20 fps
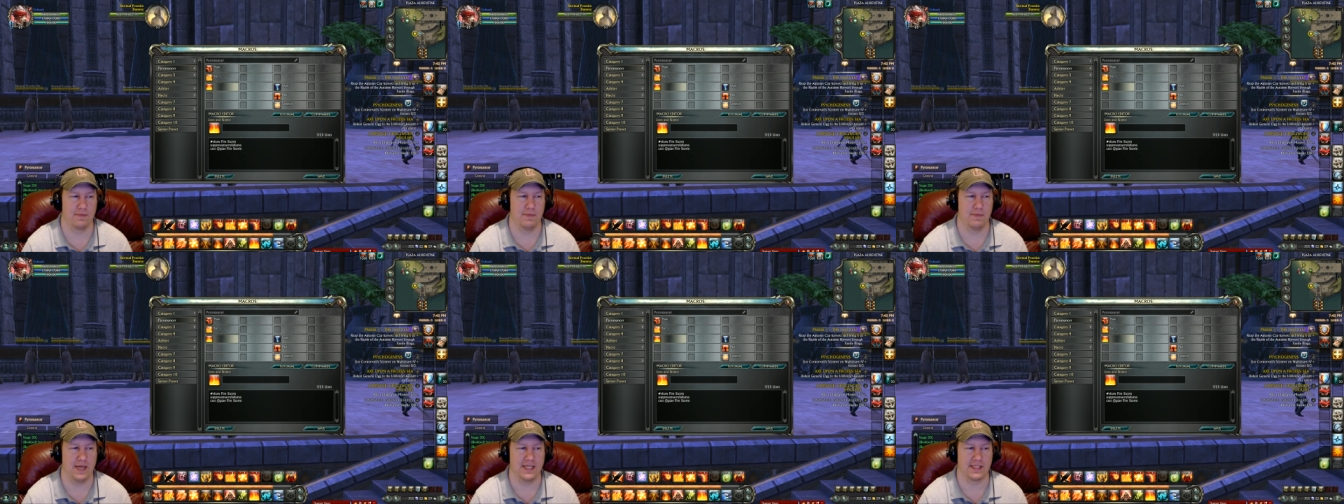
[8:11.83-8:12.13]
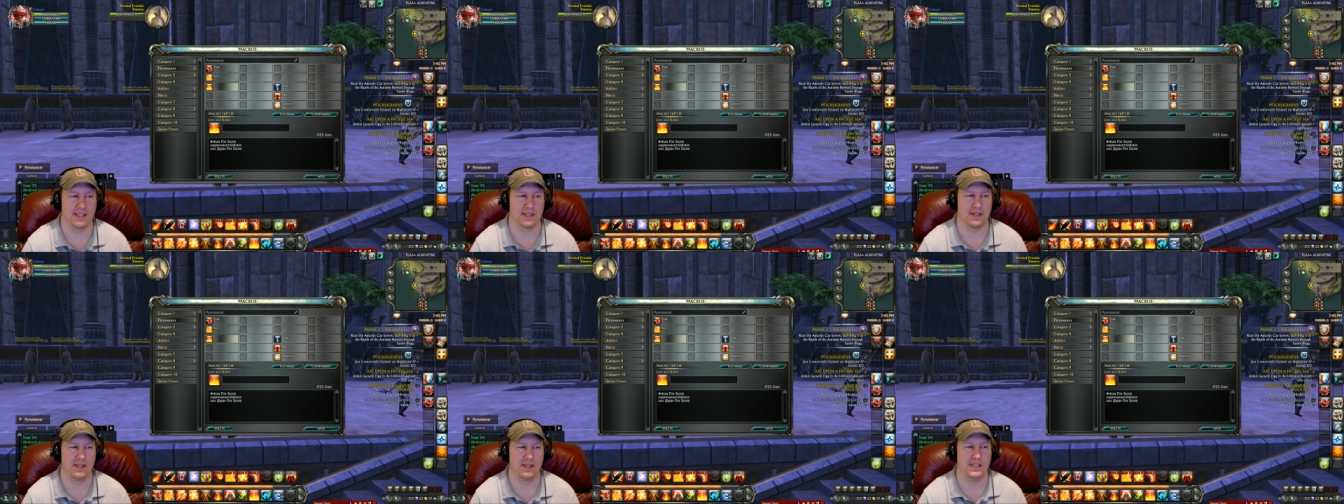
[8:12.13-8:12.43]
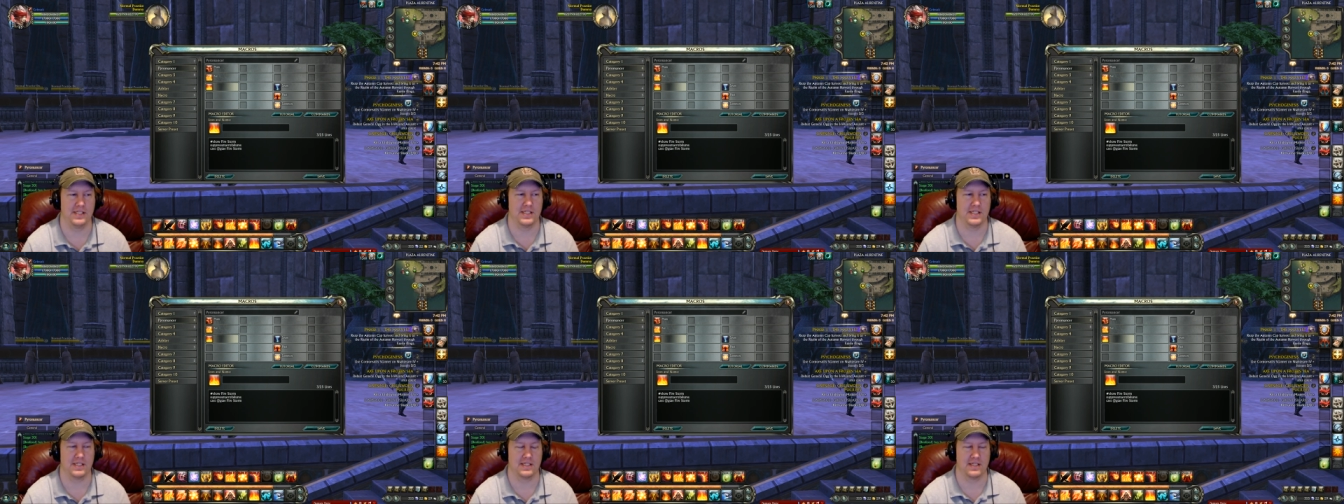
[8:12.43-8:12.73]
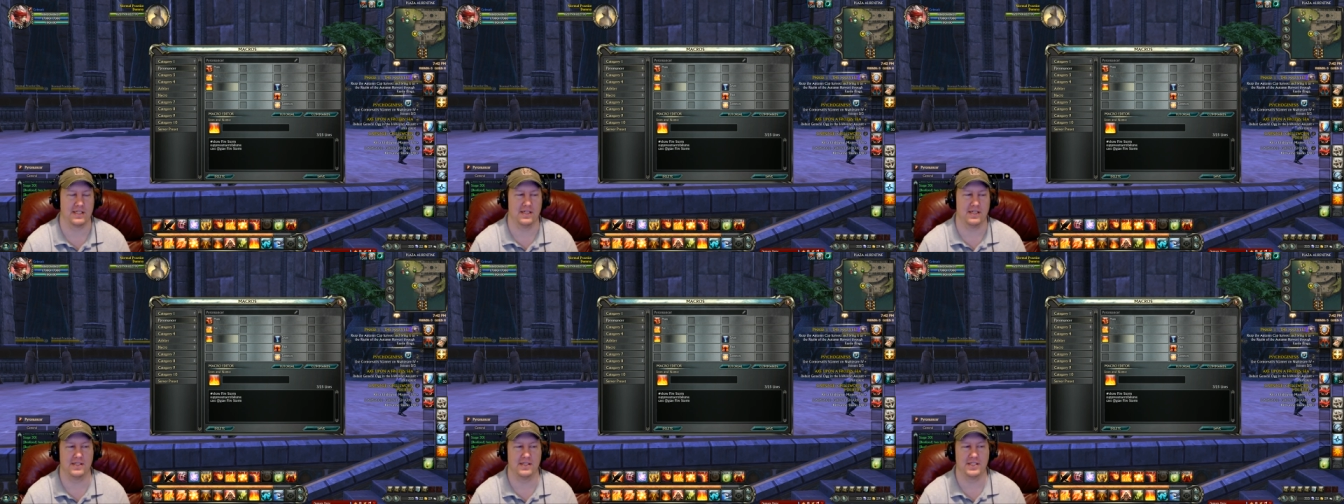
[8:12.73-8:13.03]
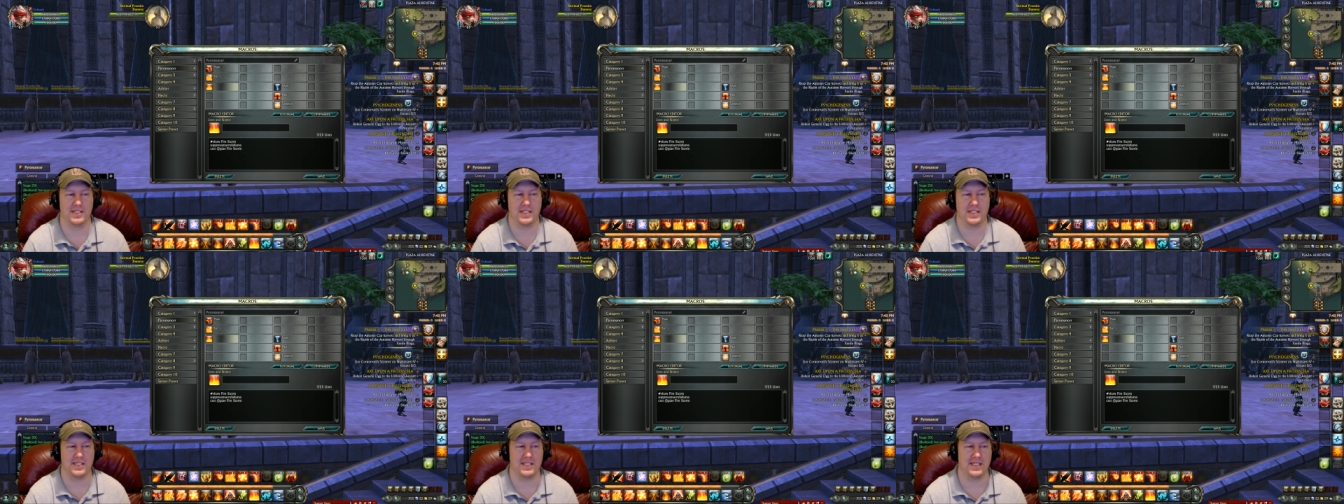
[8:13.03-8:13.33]
basically just a
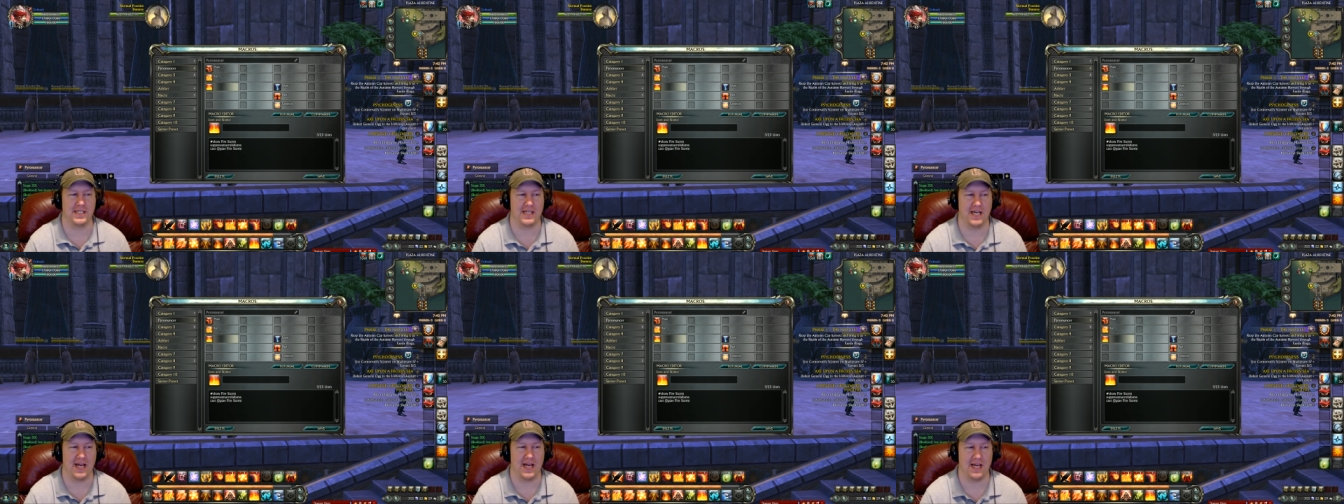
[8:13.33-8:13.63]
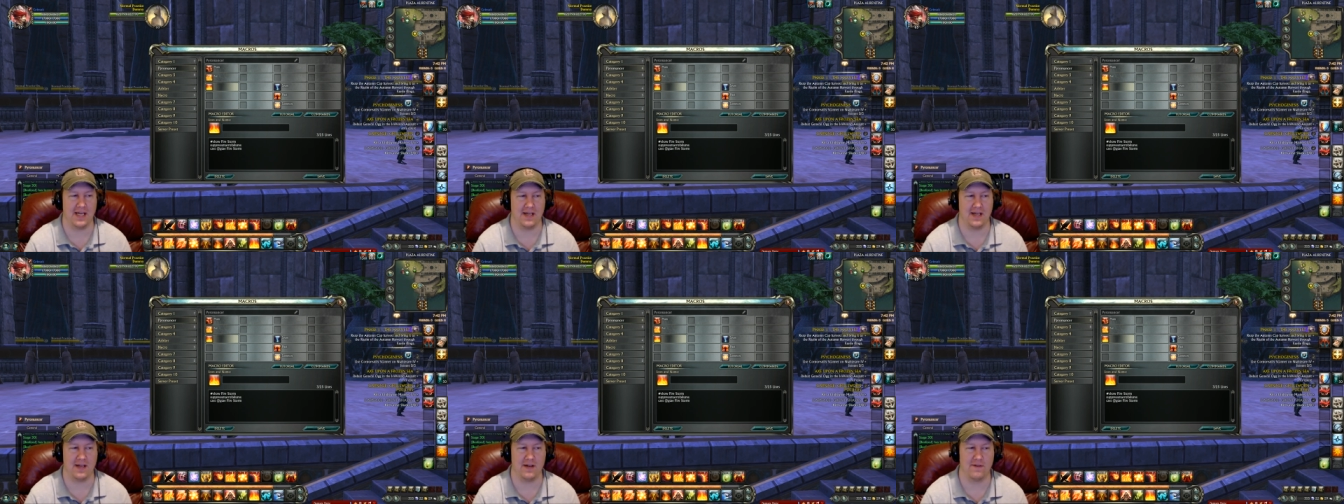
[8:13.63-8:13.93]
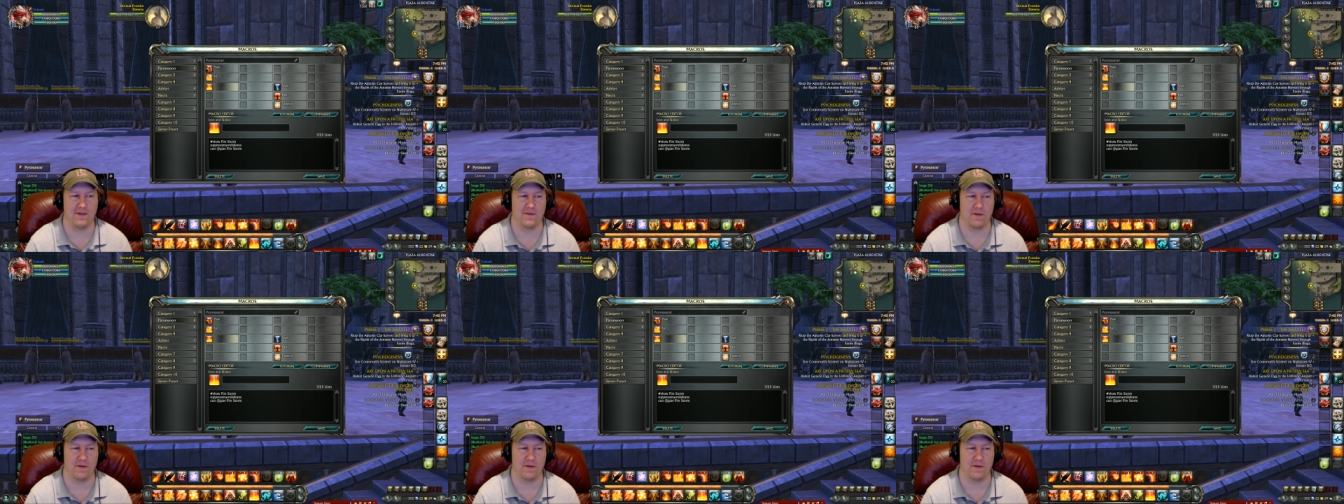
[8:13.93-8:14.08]
GTAE